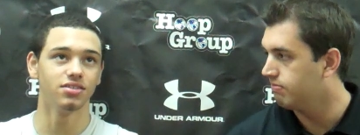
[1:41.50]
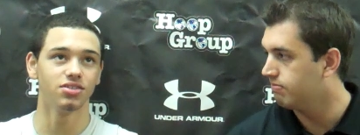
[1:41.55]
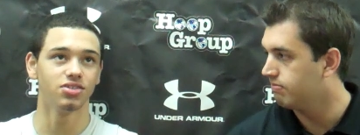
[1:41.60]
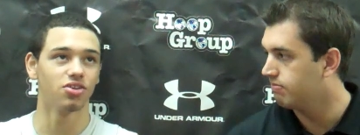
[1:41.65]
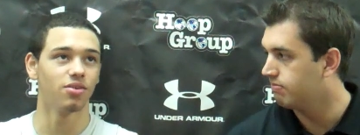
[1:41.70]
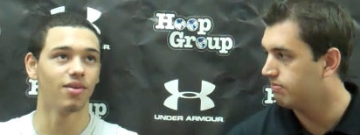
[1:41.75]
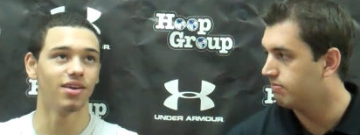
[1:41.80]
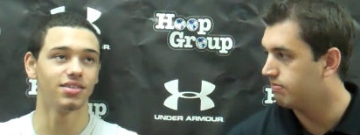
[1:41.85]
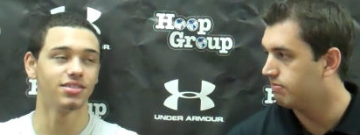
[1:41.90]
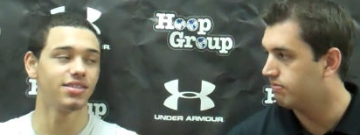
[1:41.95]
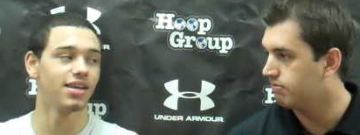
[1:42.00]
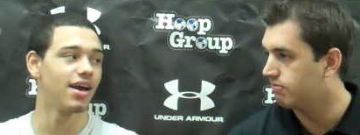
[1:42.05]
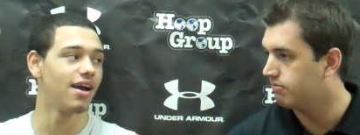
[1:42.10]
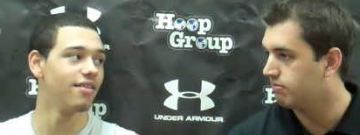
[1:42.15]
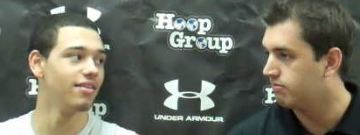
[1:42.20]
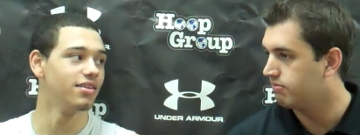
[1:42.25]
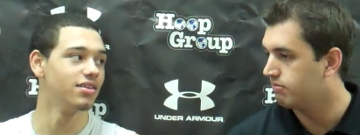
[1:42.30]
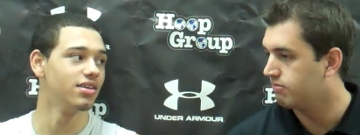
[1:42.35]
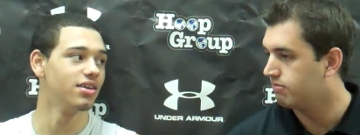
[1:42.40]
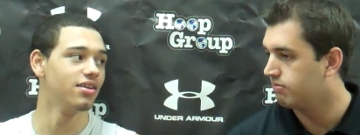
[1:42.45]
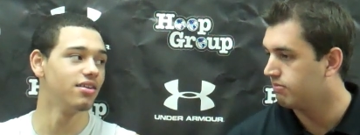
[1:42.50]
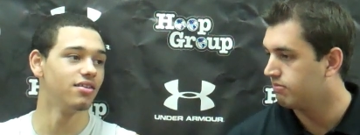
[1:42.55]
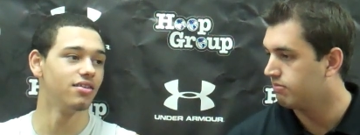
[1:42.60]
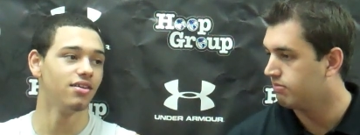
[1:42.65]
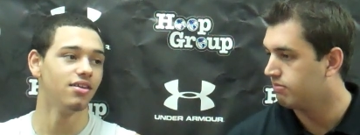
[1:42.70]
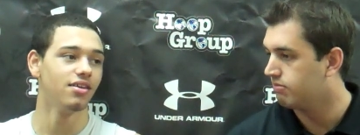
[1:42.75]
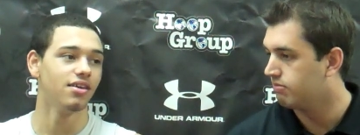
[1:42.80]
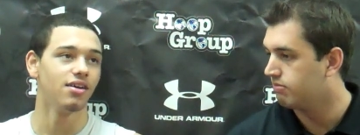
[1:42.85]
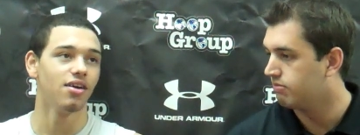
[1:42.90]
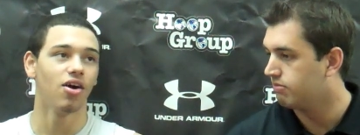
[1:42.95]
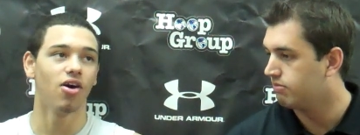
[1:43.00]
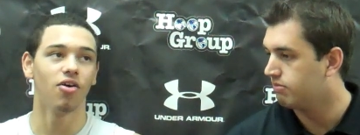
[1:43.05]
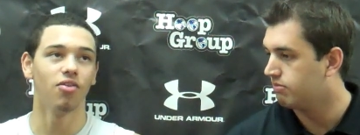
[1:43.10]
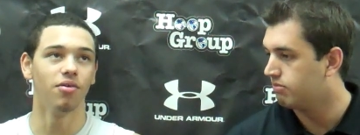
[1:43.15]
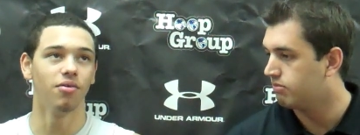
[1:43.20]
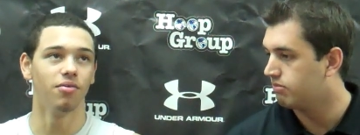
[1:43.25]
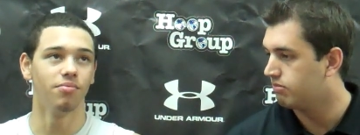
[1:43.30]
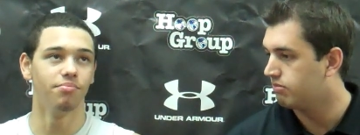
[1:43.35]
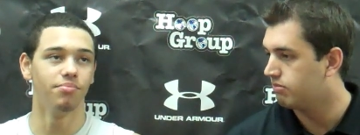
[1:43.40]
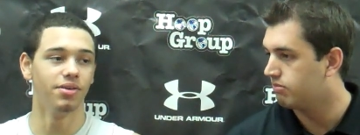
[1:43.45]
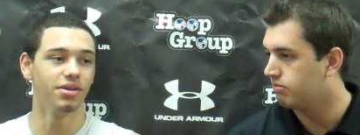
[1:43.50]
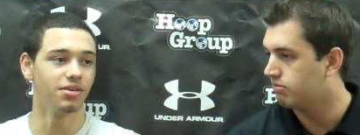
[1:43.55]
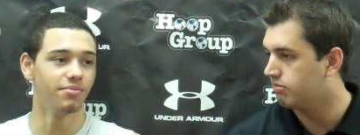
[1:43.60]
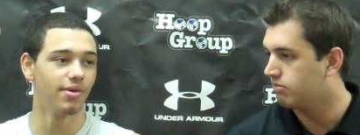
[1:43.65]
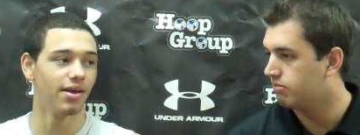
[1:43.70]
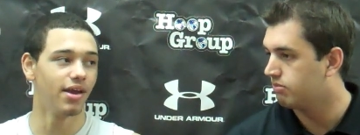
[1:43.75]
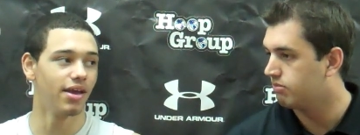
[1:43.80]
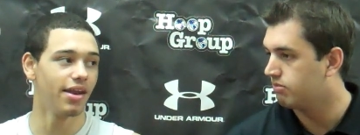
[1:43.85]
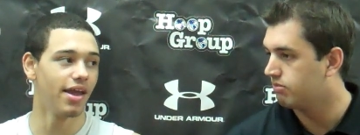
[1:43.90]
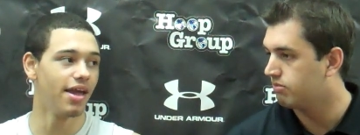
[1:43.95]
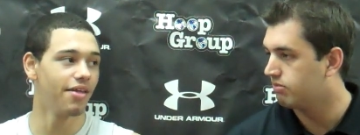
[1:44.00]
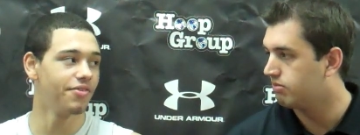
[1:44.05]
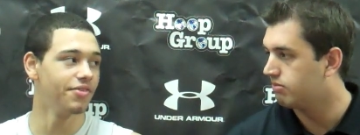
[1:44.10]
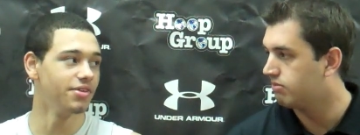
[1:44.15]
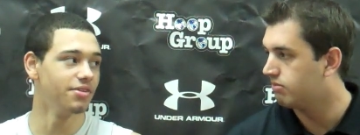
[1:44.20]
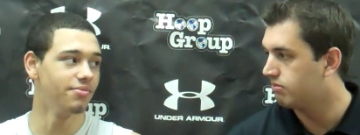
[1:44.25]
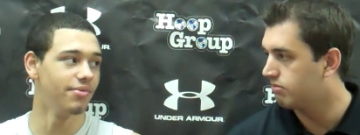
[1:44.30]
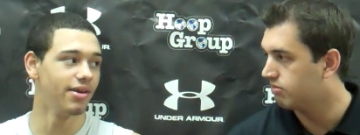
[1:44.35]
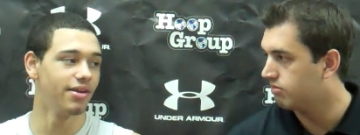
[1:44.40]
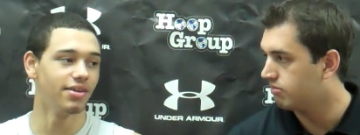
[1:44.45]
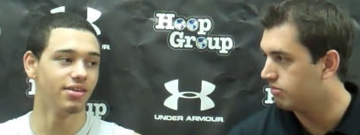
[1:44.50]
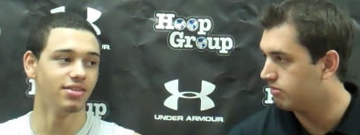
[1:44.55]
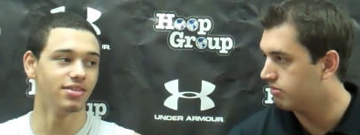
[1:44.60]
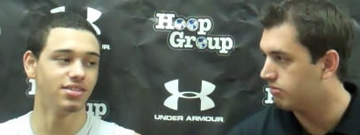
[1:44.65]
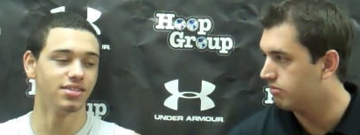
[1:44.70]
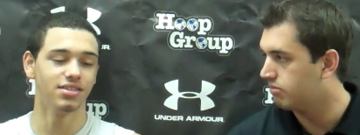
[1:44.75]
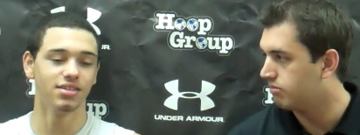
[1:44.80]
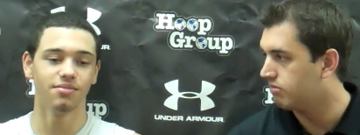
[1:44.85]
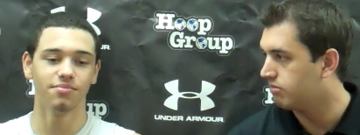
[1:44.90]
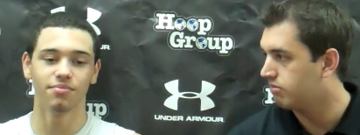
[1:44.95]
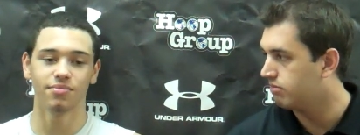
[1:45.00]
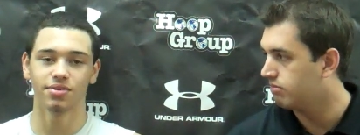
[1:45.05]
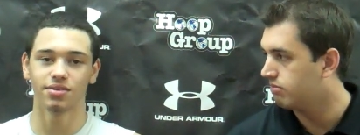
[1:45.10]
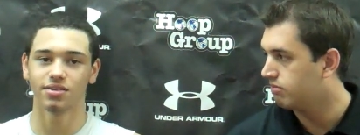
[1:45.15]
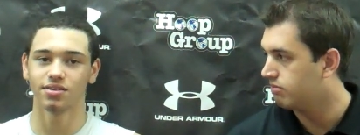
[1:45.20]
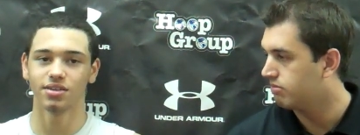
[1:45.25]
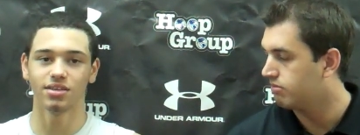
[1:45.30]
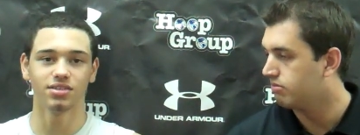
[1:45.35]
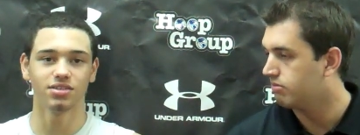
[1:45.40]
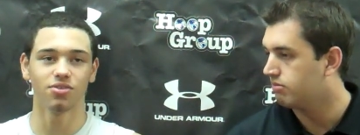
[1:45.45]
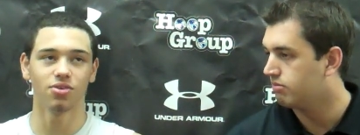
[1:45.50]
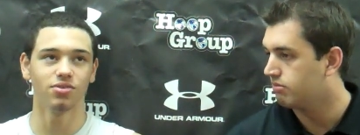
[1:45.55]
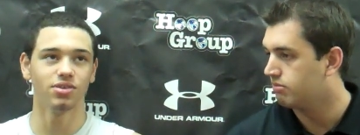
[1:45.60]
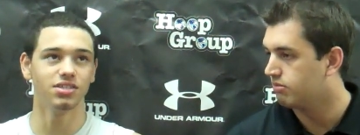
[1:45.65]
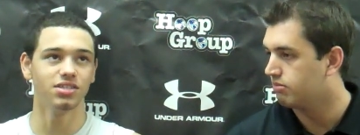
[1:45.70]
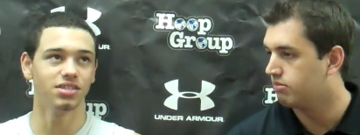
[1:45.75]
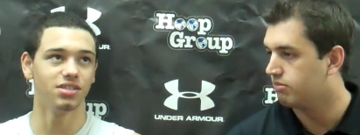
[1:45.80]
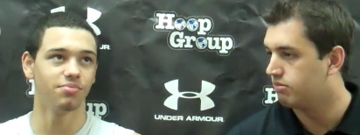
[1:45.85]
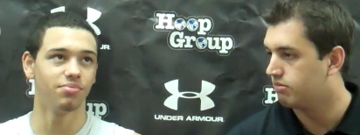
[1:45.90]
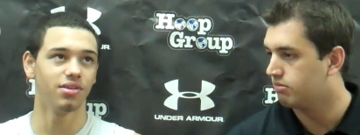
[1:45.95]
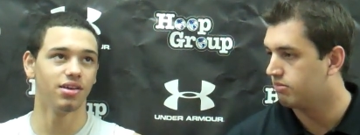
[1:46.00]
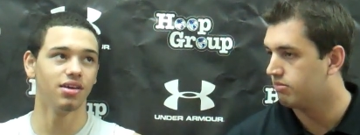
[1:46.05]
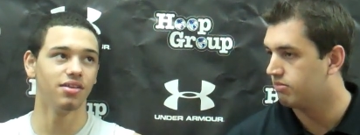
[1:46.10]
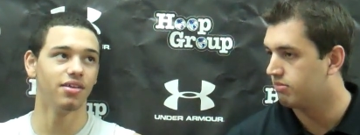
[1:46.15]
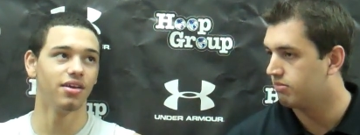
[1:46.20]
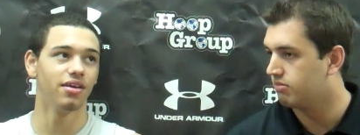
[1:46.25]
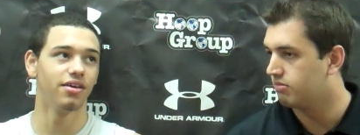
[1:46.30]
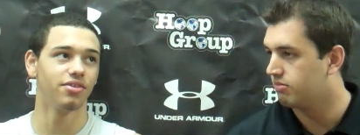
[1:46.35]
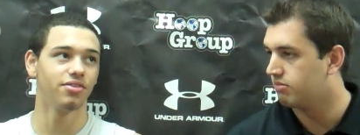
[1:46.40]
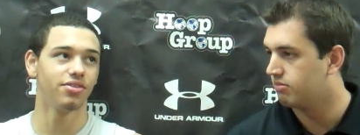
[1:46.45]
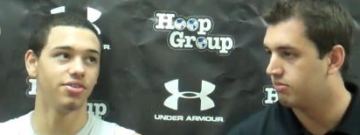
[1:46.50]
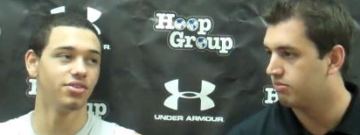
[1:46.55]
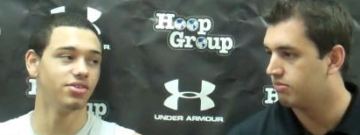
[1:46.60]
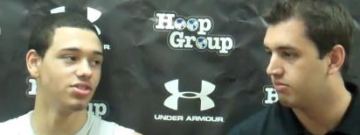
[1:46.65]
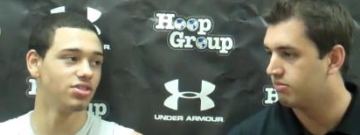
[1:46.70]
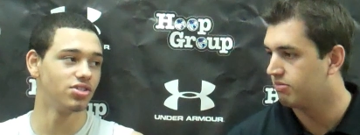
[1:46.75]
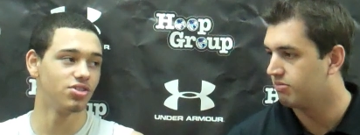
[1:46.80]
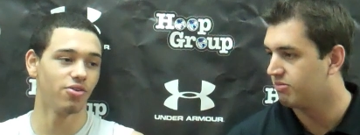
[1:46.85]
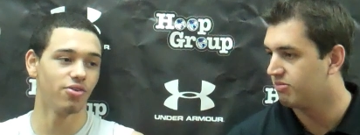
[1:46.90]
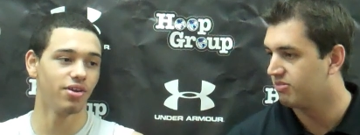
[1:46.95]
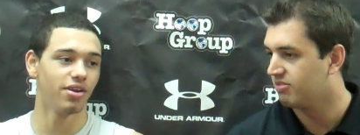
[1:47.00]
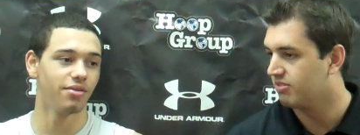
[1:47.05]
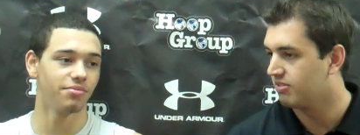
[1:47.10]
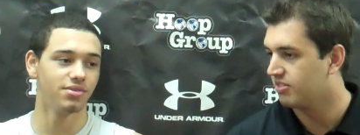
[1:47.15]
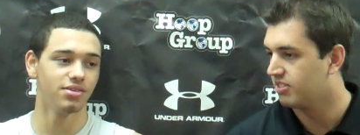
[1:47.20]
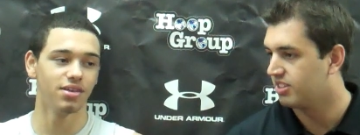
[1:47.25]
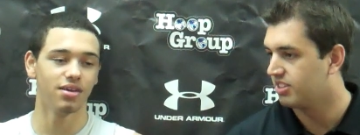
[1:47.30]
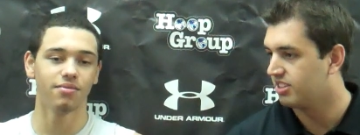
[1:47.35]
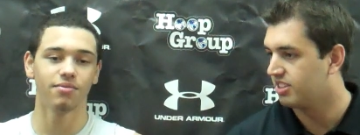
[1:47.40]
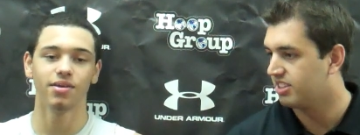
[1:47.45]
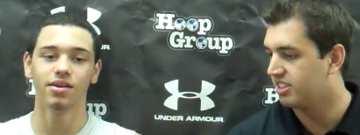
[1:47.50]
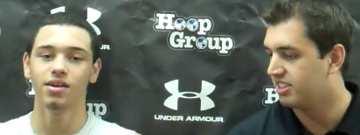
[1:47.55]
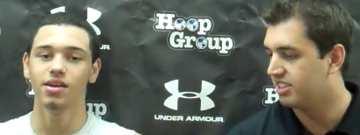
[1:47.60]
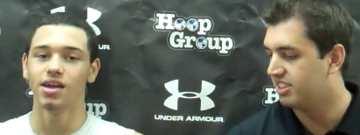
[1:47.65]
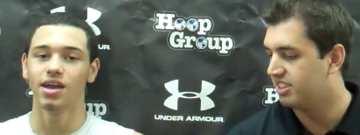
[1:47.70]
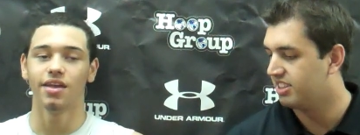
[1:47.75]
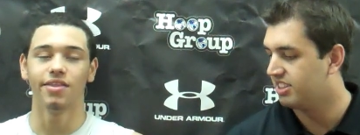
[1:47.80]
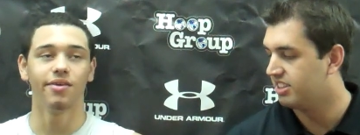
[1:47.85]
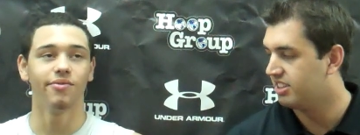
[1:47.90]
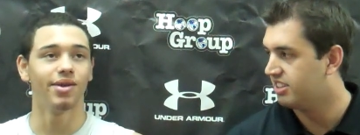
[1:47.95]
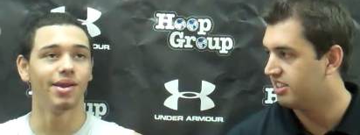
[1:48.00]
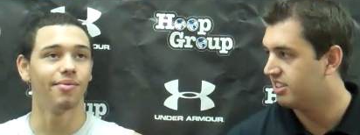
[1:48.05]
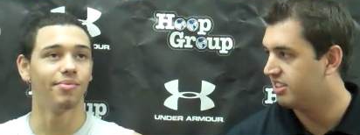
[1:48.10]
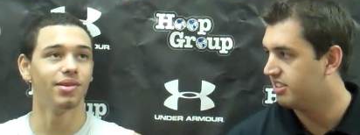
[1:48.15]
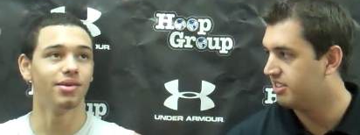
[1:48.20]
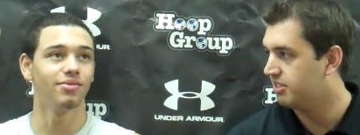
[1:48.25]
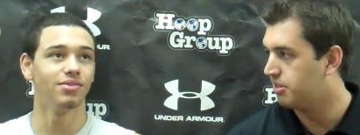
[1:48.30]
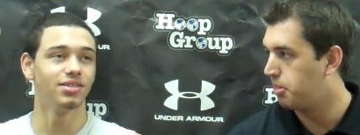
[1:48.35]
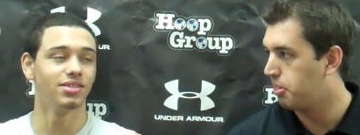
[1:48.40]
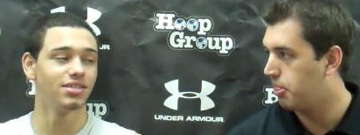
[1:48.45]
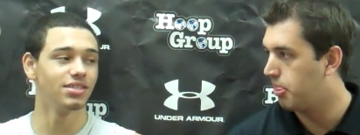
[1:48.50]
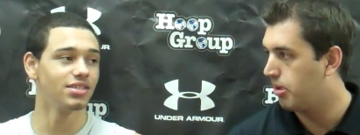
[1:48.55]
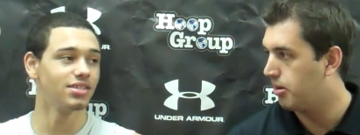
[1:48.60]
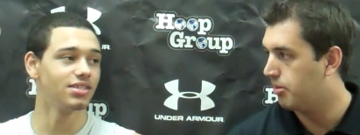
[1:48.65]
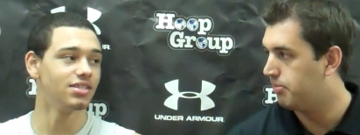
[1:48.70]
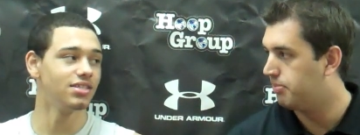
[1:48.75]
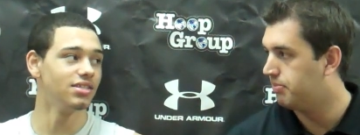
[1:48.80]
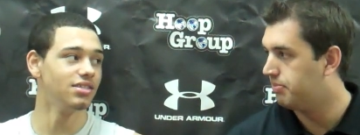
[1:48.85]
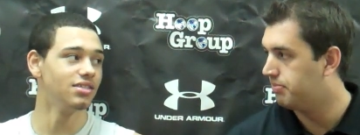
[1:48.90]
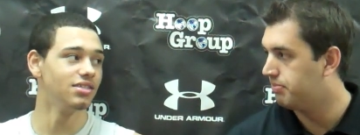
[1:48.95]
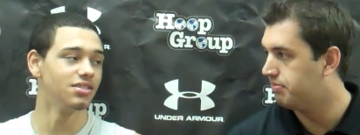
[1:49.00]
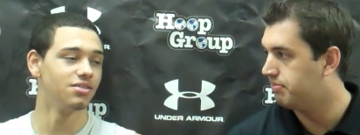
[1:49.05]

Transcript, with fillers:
Speaker 1: there's so much talent there. All the big man, Anthony Bennett, Sim. It's so easy to play there. They just throw it up to them. And then when I play with the sixteens,